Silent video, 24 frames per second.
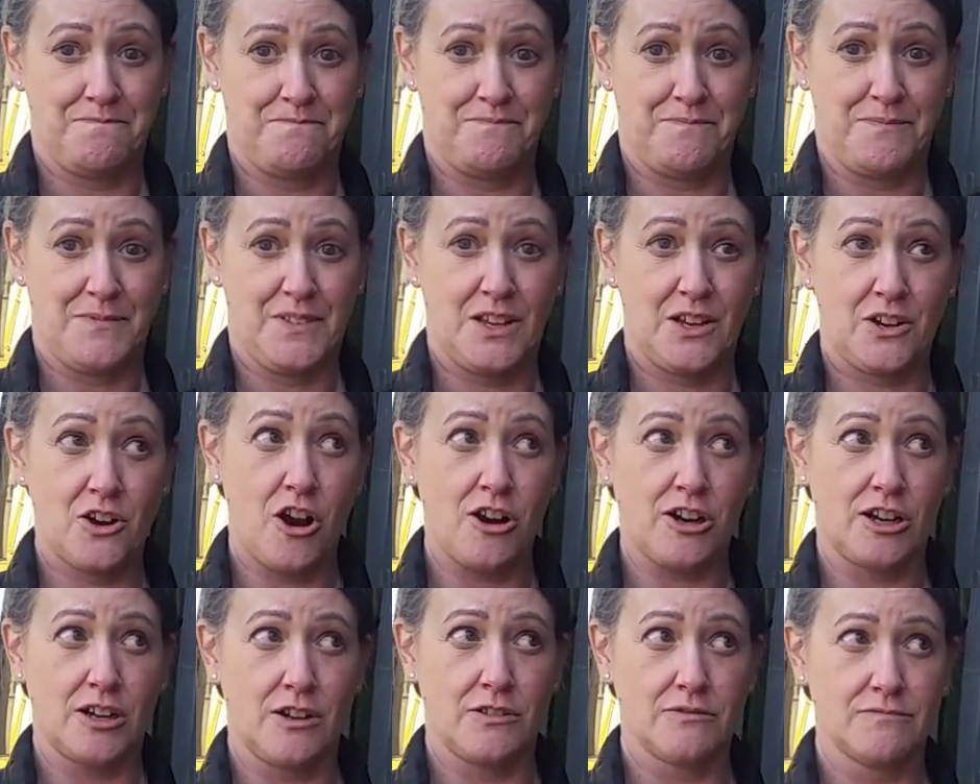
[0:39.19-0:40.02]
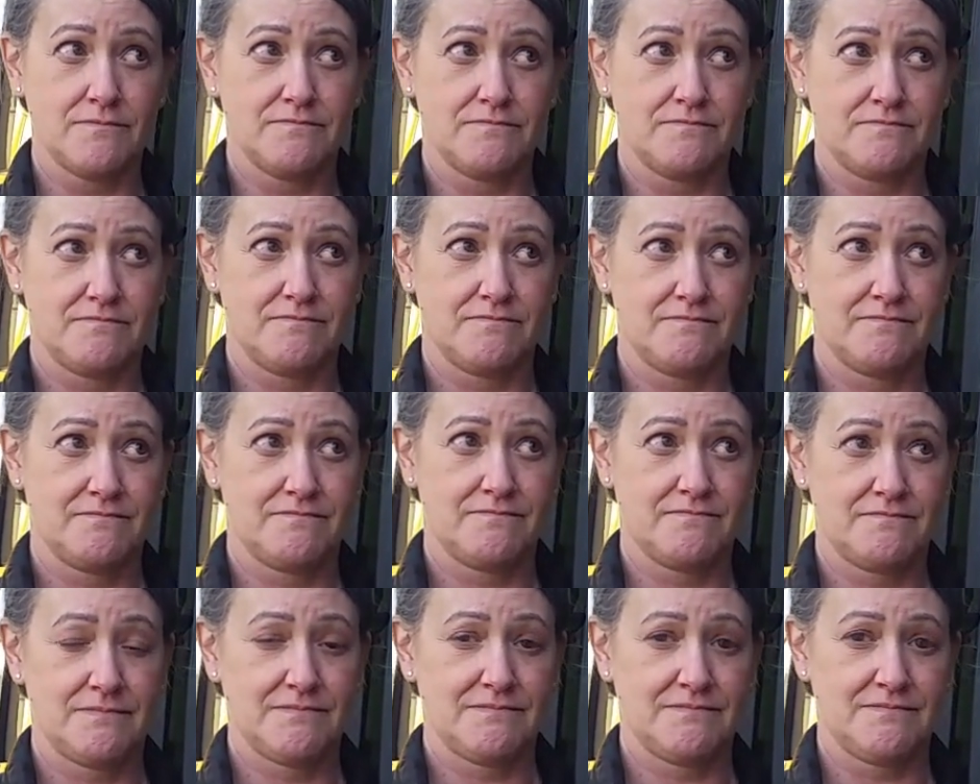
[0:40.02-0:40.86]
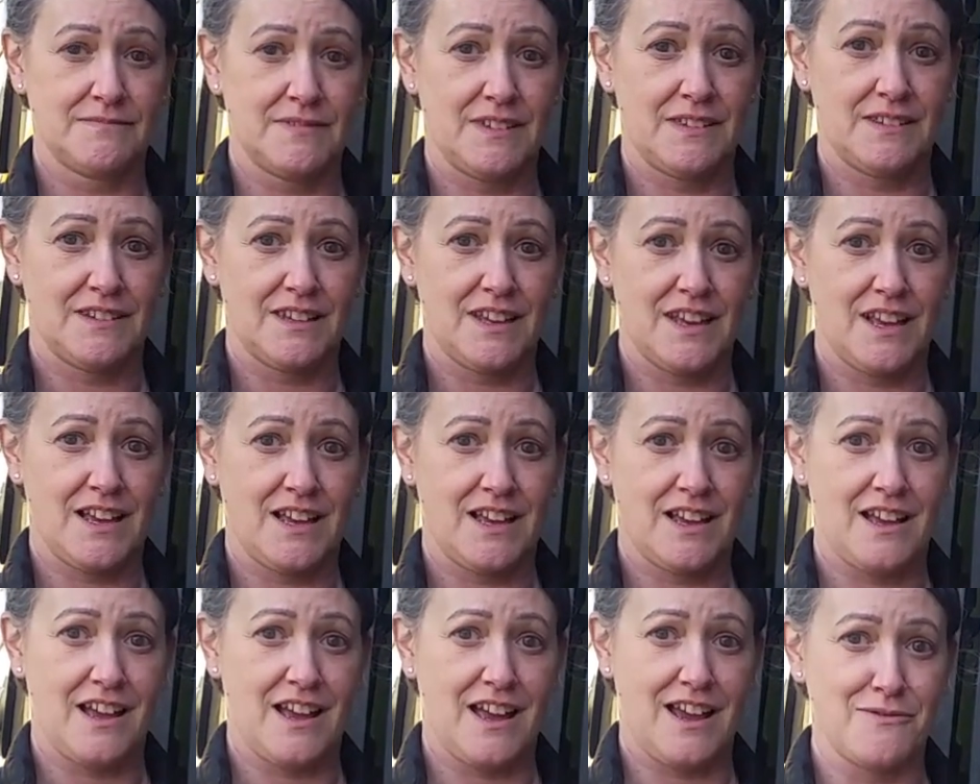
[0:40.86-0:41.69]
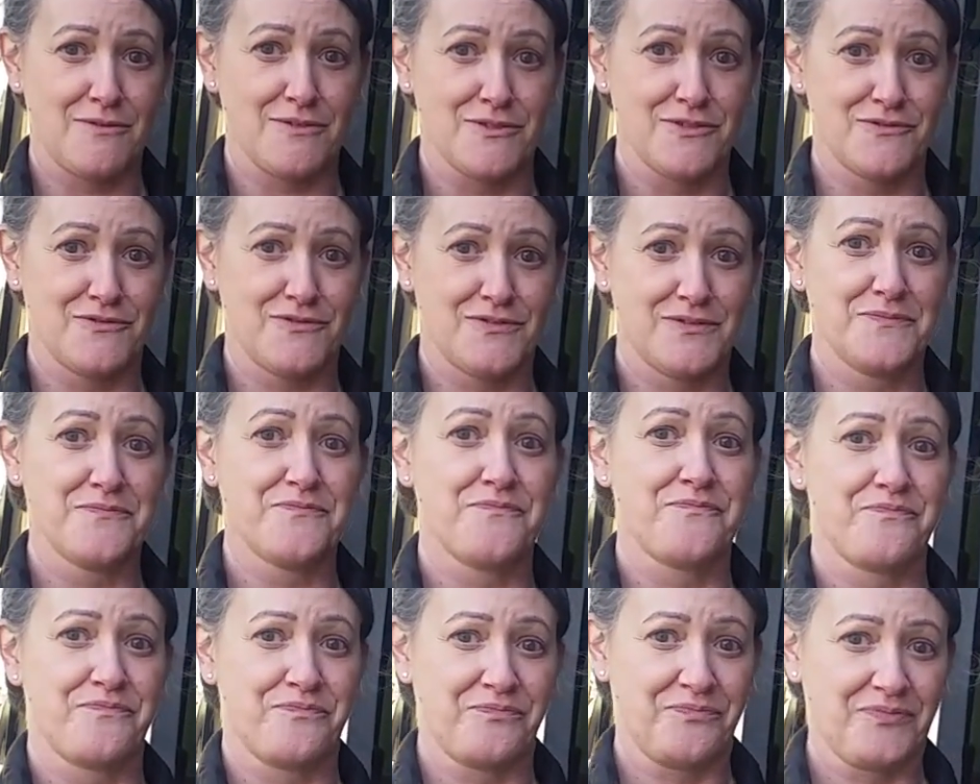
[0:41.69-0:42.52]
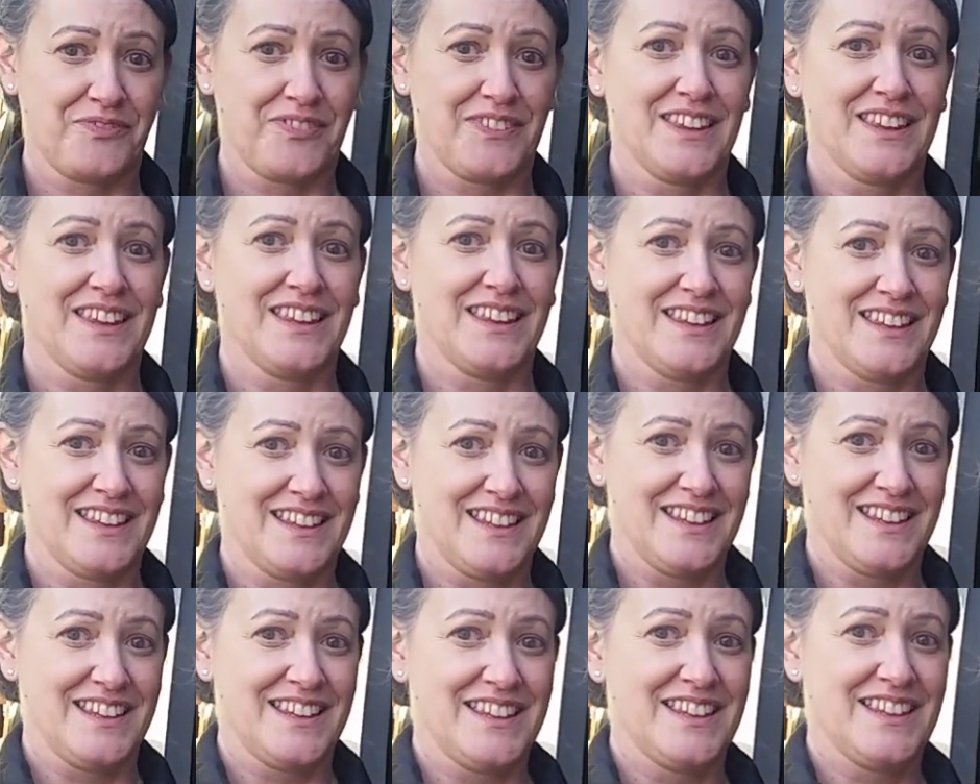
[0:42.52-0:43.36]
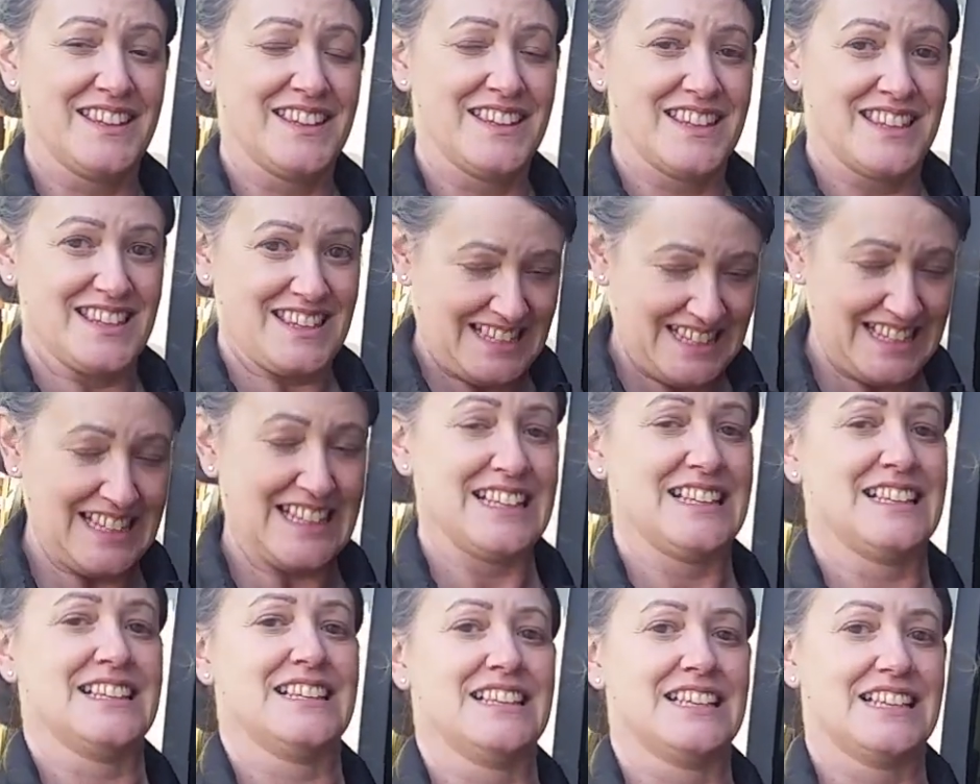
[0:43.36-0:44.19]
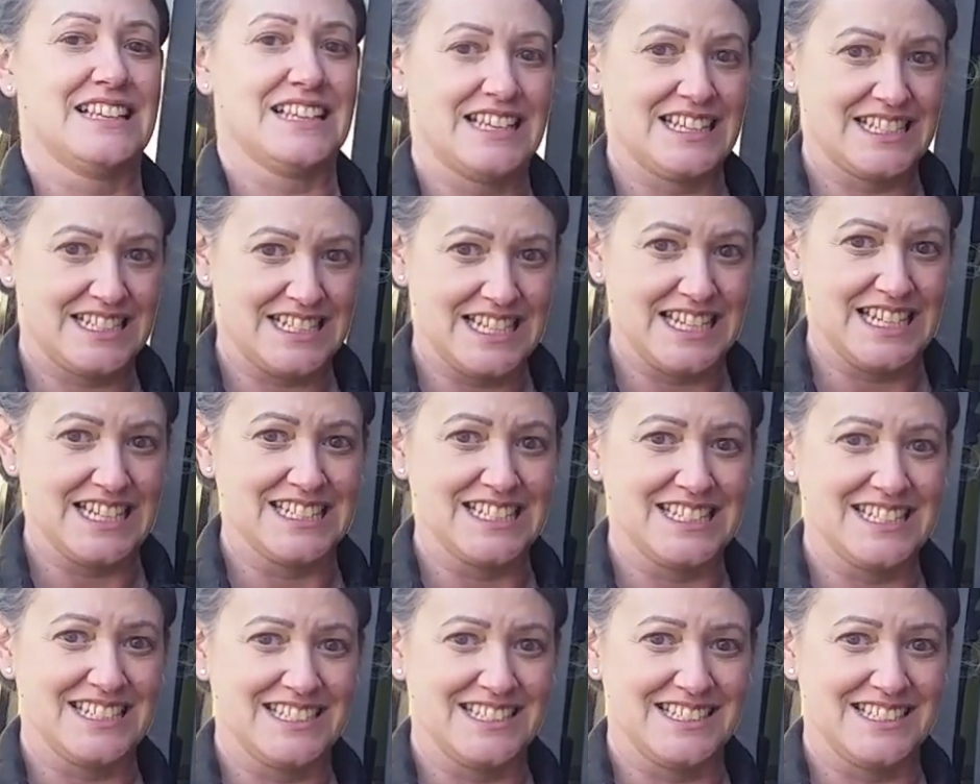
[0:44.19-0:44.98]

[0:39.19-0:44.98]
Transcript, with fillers: Okay. Cargo. It started out as a cargo van with nothing in it, correct? It did.